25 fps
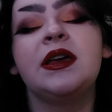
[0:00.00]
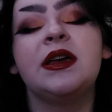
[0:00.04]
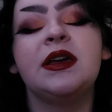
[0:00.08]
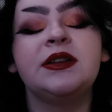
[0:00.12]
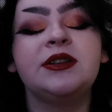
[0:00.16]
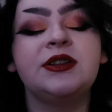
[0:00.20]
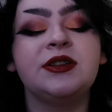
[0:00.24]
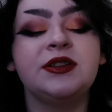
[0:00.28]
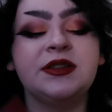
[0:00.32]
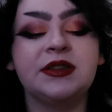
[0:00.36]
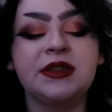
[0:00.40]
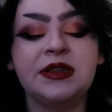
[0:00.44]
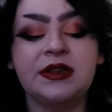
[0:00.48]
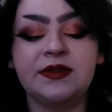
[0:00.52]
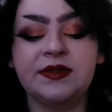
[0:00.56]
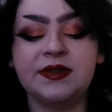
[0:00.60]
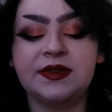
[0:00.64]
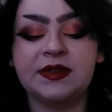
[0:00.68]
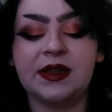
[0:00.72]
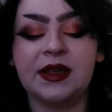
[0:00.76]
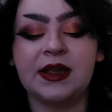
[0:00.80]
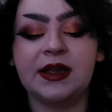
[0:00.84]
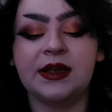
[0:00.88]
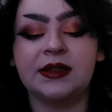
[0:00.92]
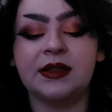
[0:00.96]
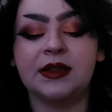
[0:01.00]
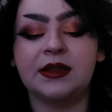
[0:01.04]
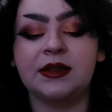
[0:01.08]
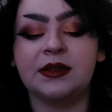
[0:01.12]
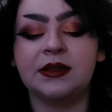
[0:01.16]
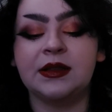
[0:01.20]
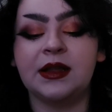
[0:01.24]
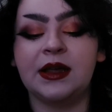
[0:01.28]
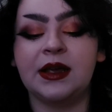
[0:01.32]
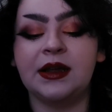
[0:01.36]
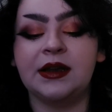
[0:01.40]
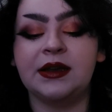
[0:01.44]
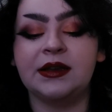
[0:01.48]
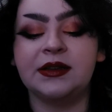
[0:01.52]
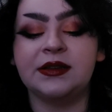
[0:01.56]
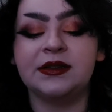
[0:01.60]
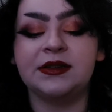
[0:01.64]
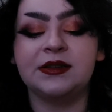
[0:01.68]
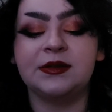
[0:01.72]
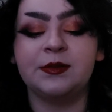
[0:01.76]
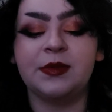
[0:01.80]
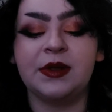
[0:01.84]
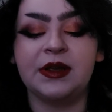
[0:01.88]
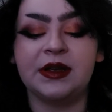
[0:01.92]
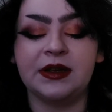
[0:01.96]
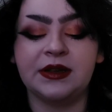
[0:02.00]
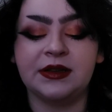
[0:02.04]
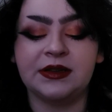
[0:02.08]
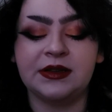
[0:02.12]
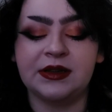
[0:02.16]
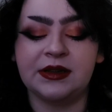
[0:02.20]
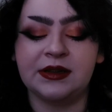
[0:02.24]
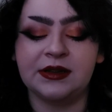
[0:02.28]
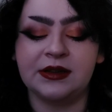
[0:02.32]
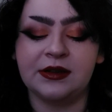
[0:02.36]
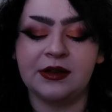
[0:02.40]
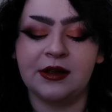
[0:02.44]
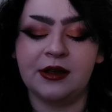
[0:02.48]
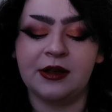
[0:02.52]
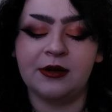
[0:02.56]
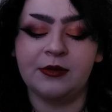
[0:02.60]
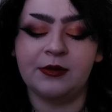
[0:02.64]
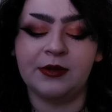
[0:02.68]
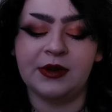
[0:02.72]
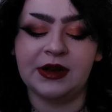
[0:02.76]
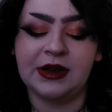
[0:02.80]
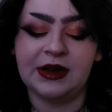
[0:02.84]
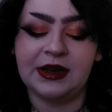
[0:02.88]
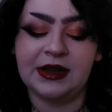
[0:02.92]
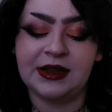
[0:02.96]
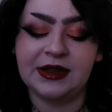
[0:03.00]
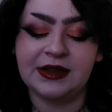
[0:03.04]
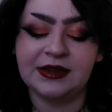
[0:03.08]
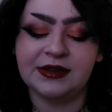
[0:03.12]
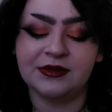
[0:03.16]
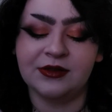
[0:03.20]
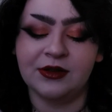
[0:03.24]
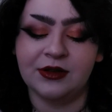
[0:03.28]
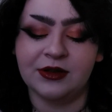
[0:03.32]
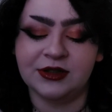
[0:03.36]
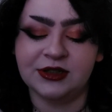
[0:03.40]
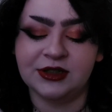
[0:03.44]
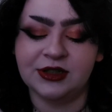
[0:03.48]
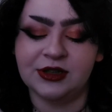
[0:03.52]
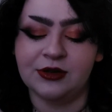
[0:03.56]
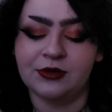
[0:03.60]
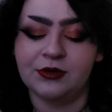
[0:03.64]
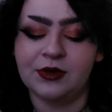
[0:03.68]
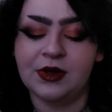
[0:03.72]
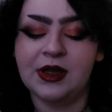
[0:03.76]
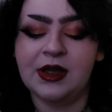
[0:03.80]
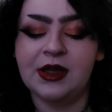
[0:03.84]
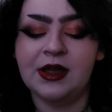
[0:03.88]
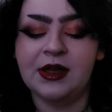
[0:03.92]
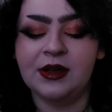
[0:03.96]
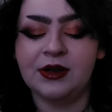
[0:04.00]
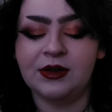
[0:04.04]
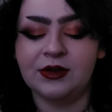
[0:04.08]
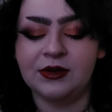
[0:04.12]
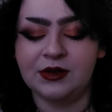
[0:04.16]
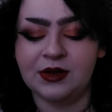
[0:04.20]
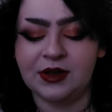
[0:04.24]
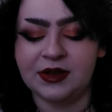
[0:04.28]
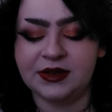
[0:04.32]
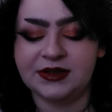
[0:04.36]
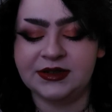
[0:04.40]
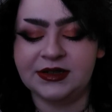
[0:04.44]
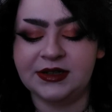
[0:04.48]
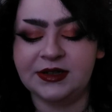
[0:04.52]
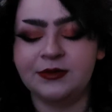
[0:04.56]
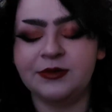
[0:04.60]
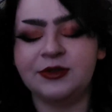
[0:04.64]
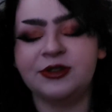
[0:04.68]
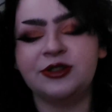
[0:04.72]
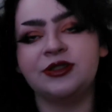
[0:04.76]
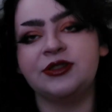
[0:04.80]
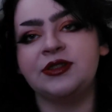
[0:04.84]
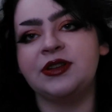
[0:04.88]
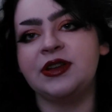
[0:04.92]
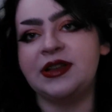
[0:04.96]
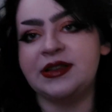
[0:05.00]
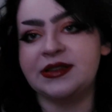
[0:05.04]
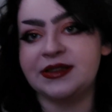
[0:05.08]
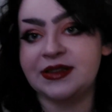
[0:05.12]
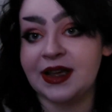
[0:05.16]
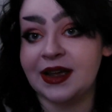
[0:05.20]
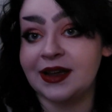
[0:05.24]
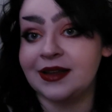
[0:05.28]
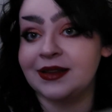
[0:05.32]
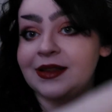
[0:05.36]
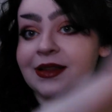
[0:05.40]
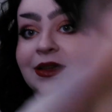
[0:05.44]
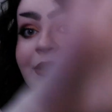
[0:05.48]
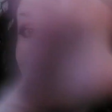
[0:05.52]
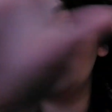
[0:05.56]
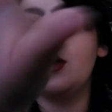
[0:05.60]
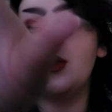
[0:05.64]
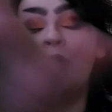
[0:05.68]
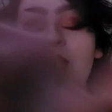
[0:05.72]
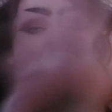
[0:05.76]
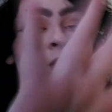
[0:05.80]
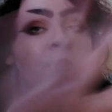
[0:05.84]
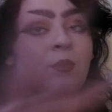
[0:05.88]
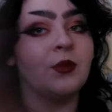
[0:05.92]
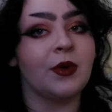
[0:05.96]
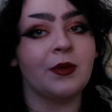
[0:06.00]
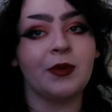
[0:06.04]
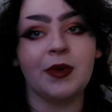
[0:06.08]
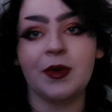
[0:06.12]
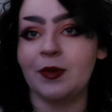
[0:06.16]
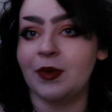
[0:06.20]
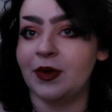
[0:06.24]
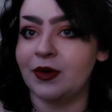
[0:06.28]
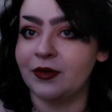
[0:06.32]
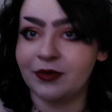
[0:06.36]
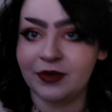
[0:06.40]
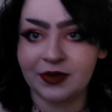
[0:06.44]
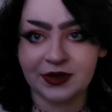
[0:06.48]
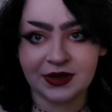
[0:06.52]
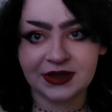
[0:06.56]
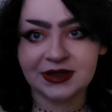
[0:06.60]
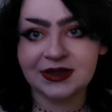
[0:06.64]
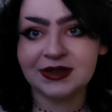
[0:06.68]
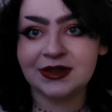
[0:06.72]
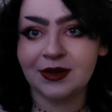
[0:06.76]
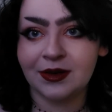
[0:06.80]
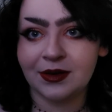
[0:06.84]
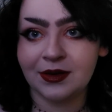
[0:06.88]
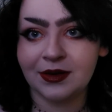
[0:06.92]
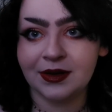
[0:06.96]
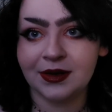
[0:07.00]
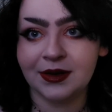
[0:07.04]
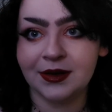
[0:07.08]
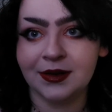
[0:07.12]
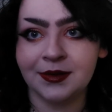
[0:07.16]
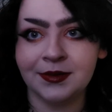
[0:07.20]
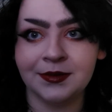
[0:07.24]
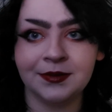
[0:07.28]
It just leaves like the lightest pink tint on, but it is also glossy, which is exactly what we want for this look.